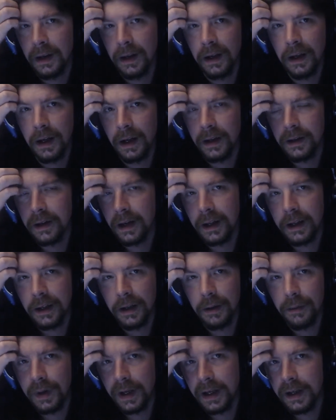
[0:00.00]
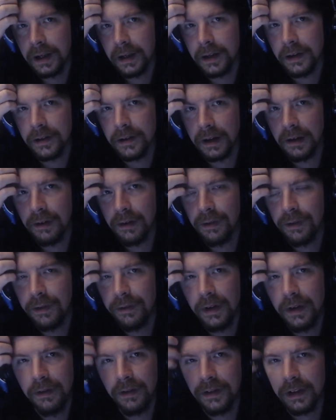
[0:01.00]
And then I come back and there's like
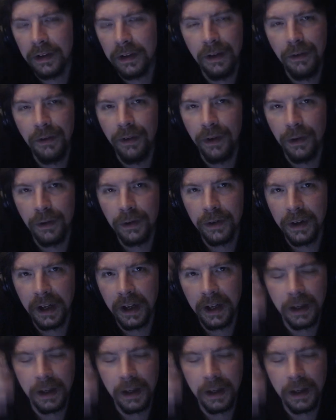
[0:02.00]
50, 60 views on it,